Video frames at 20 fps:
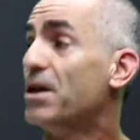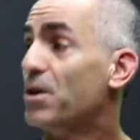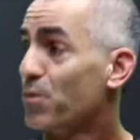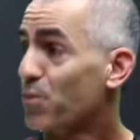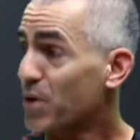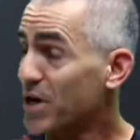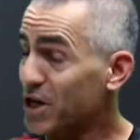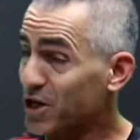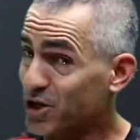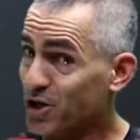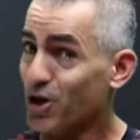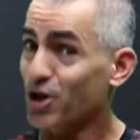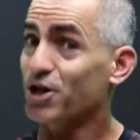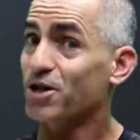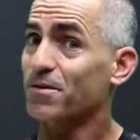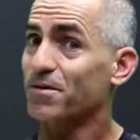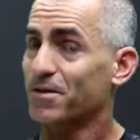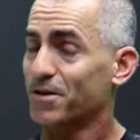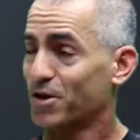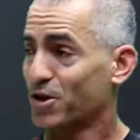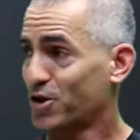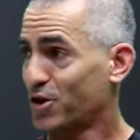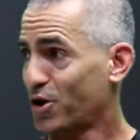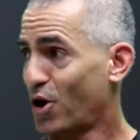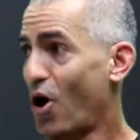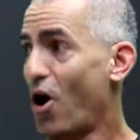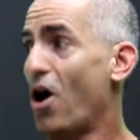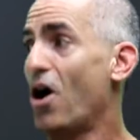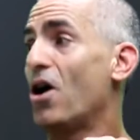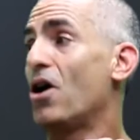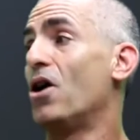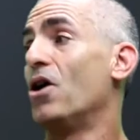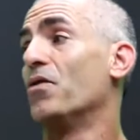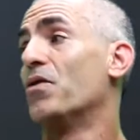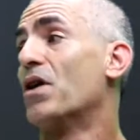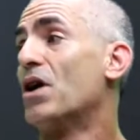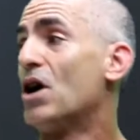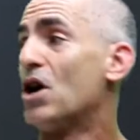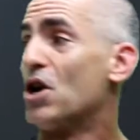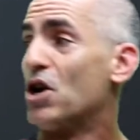research called
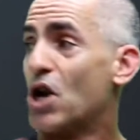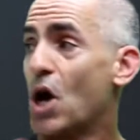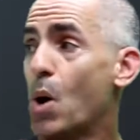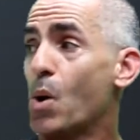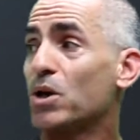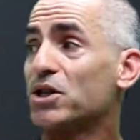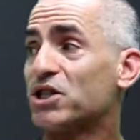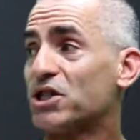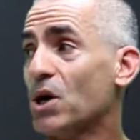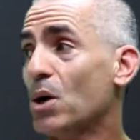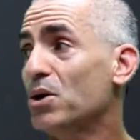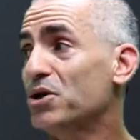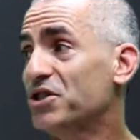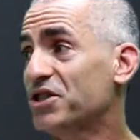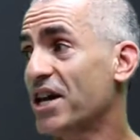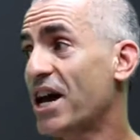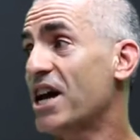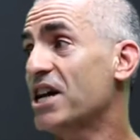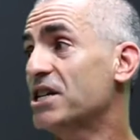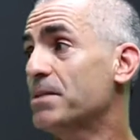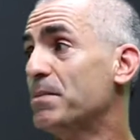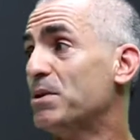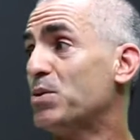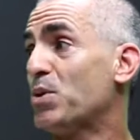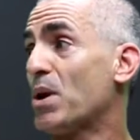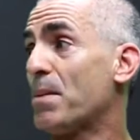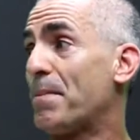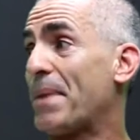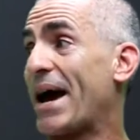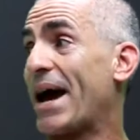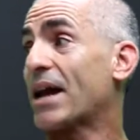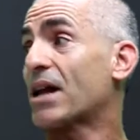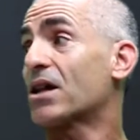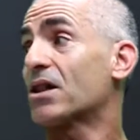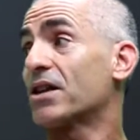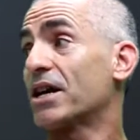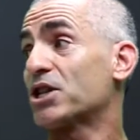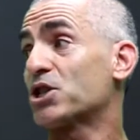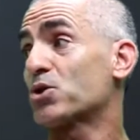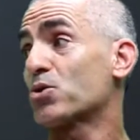"No Association Between Bad
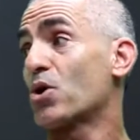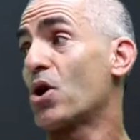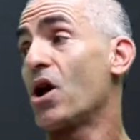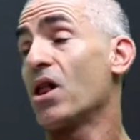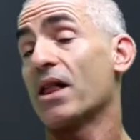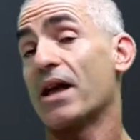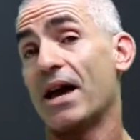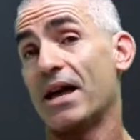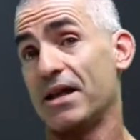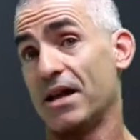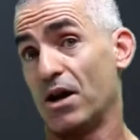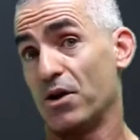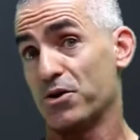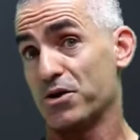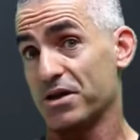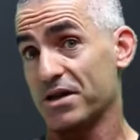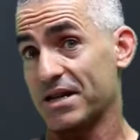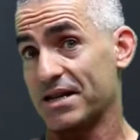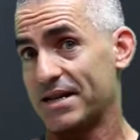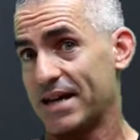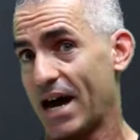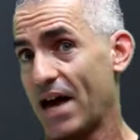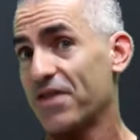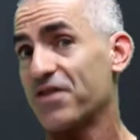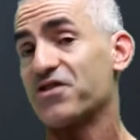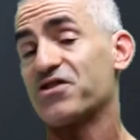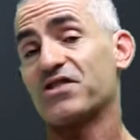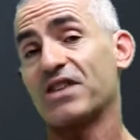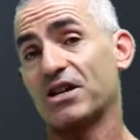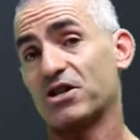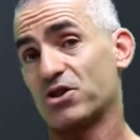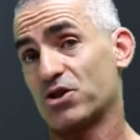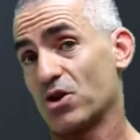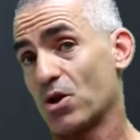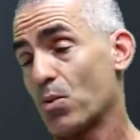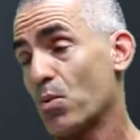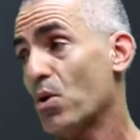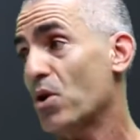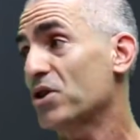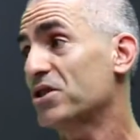Cholesterol and Elderly Deaths," that's their
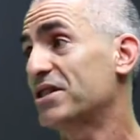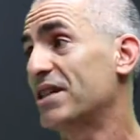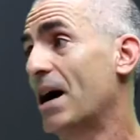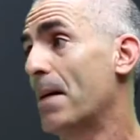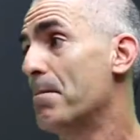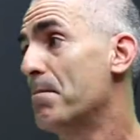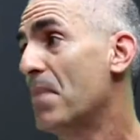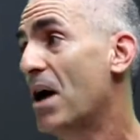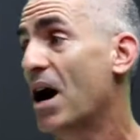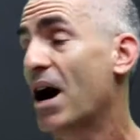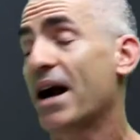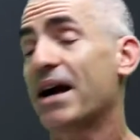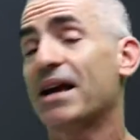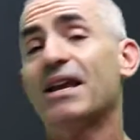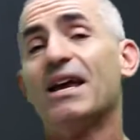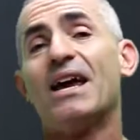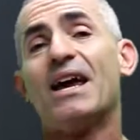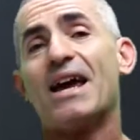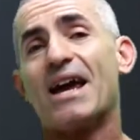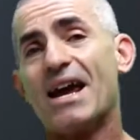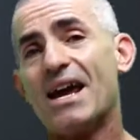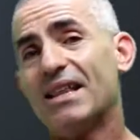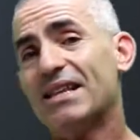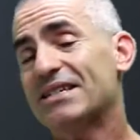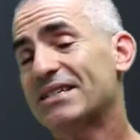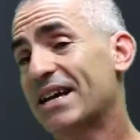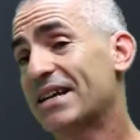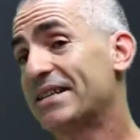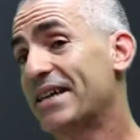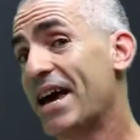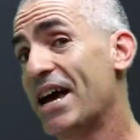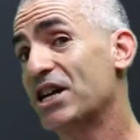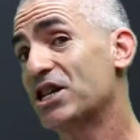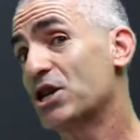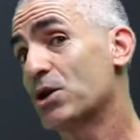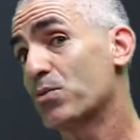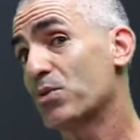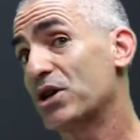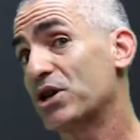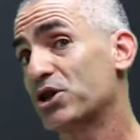words, not mine, in the
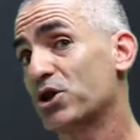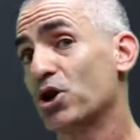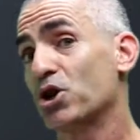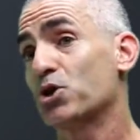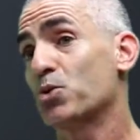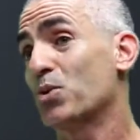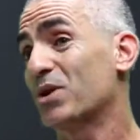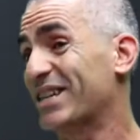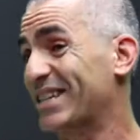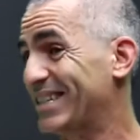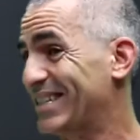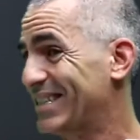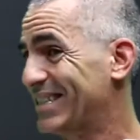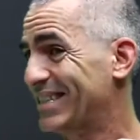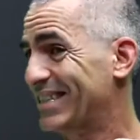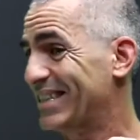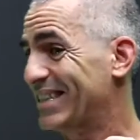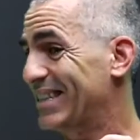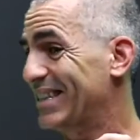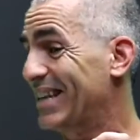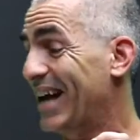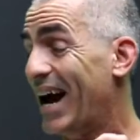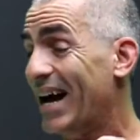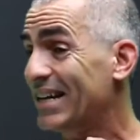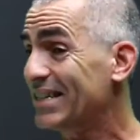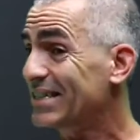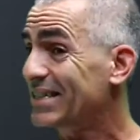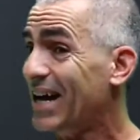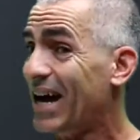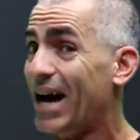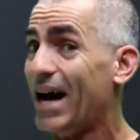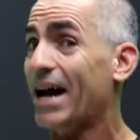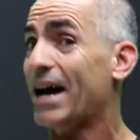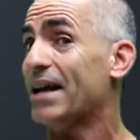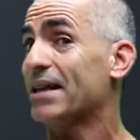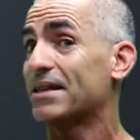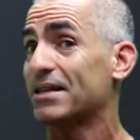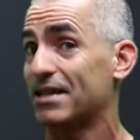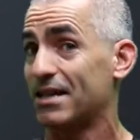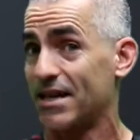citation research, which is not as
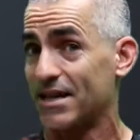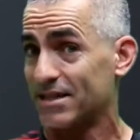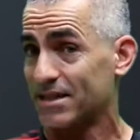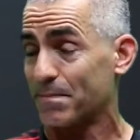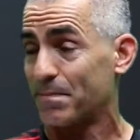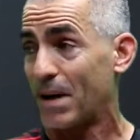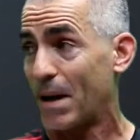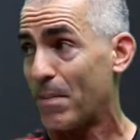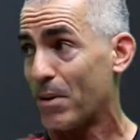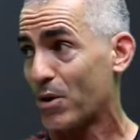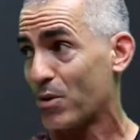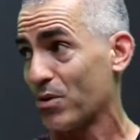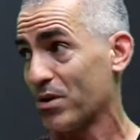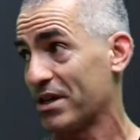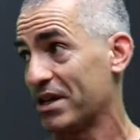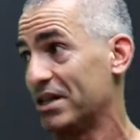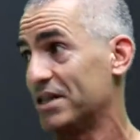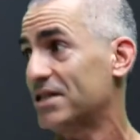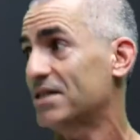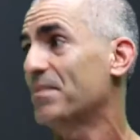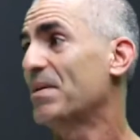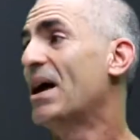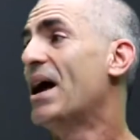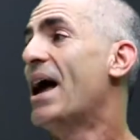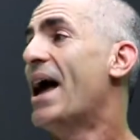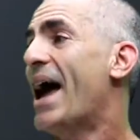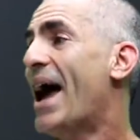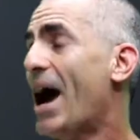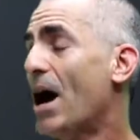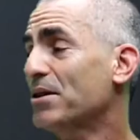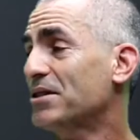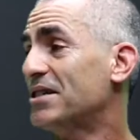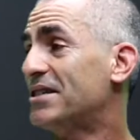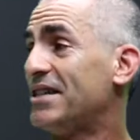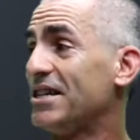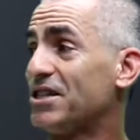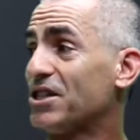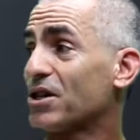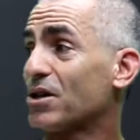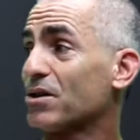kind as the public release, "How
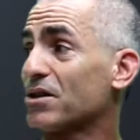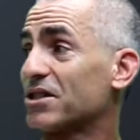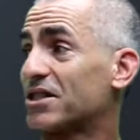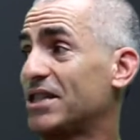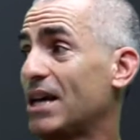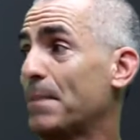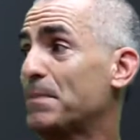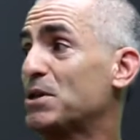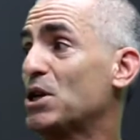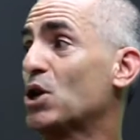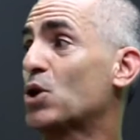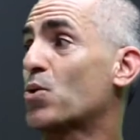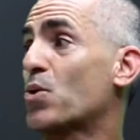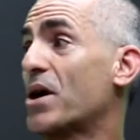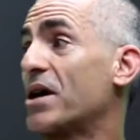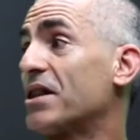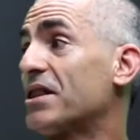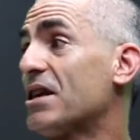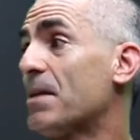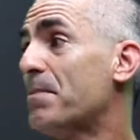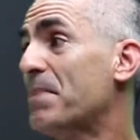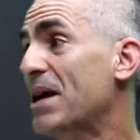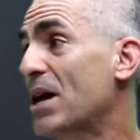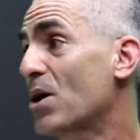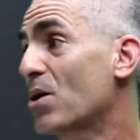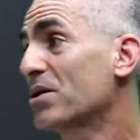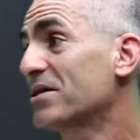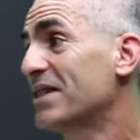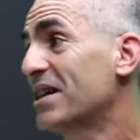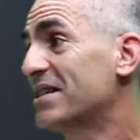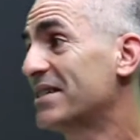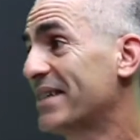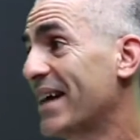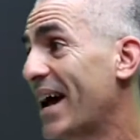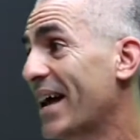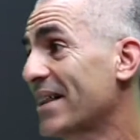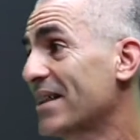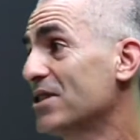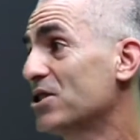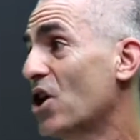Statistical Deception Created the Appearance that
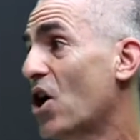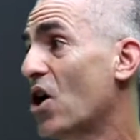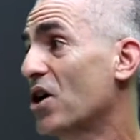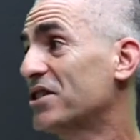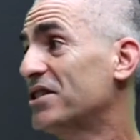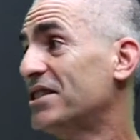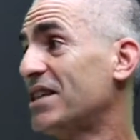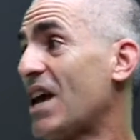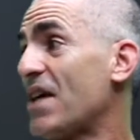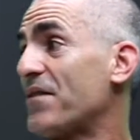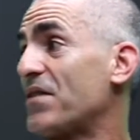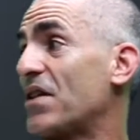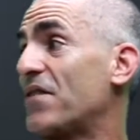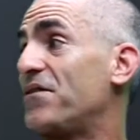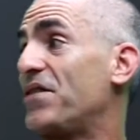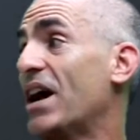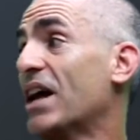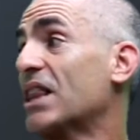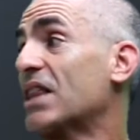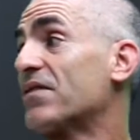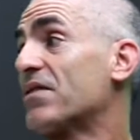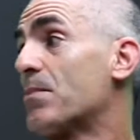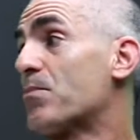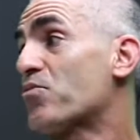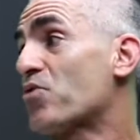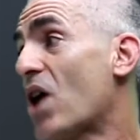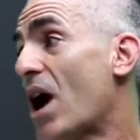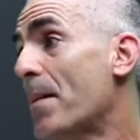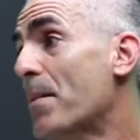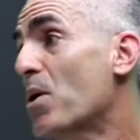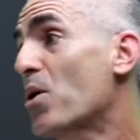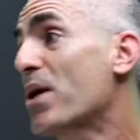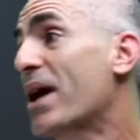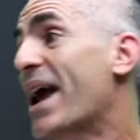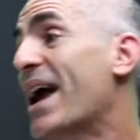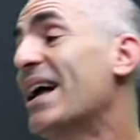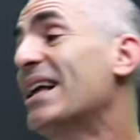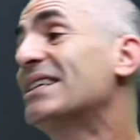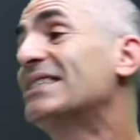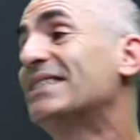Statins Are Safe and Effective in Primary
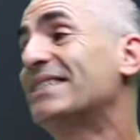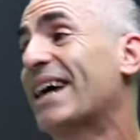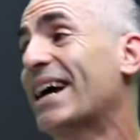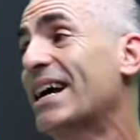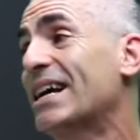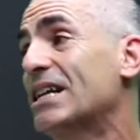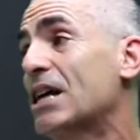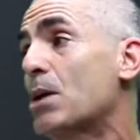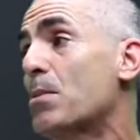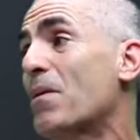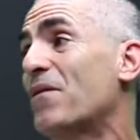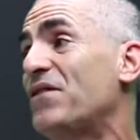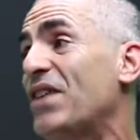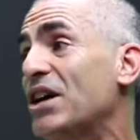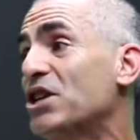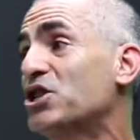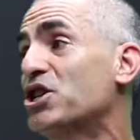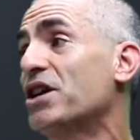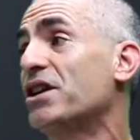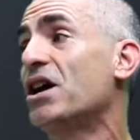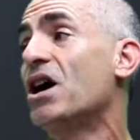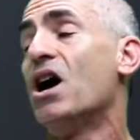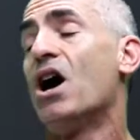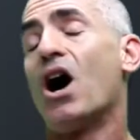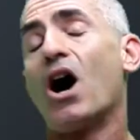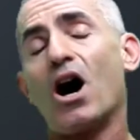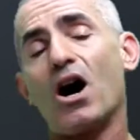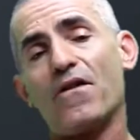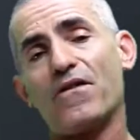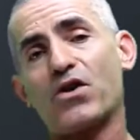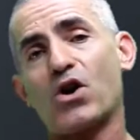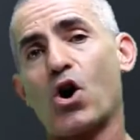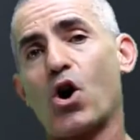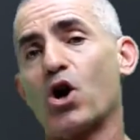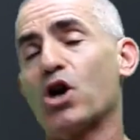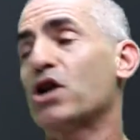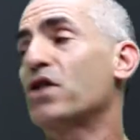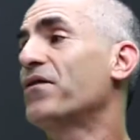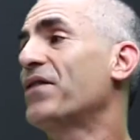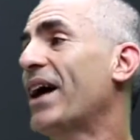and Secondary Prevention of
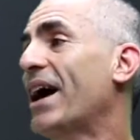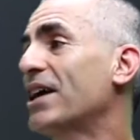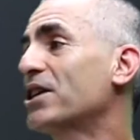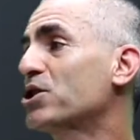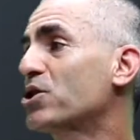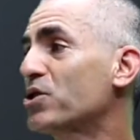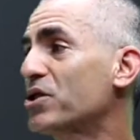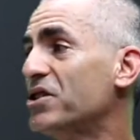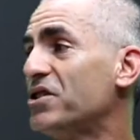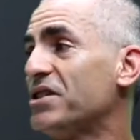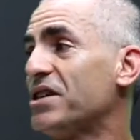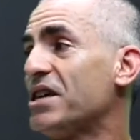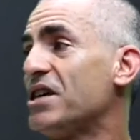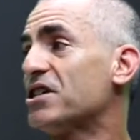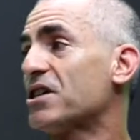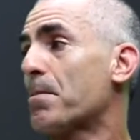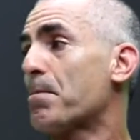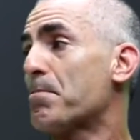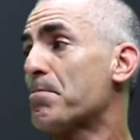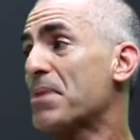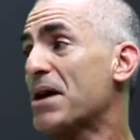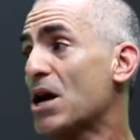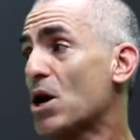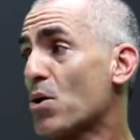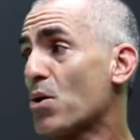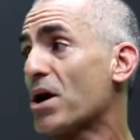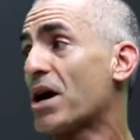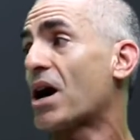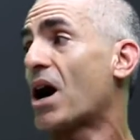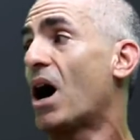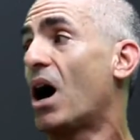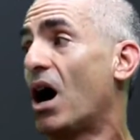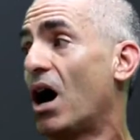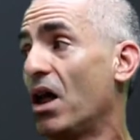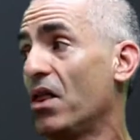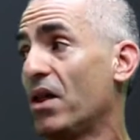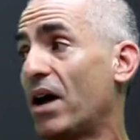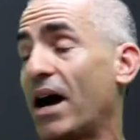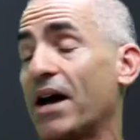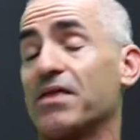Cardiovascular Disease," appearing
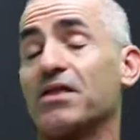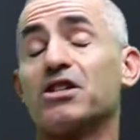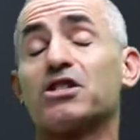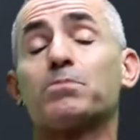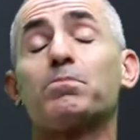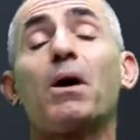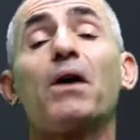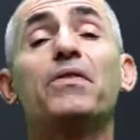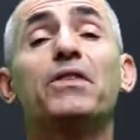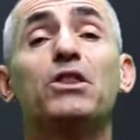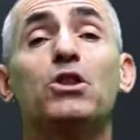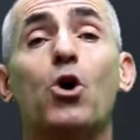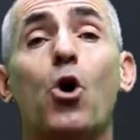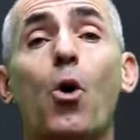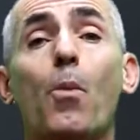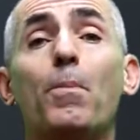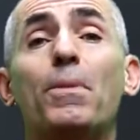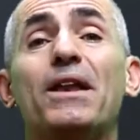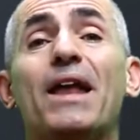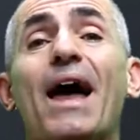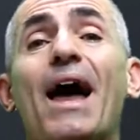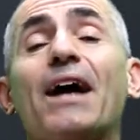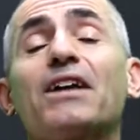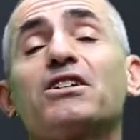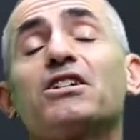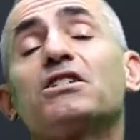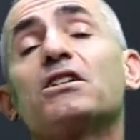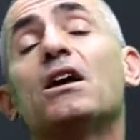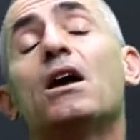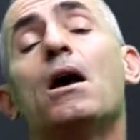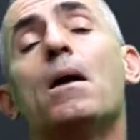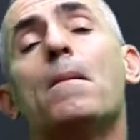online this month in the Open Access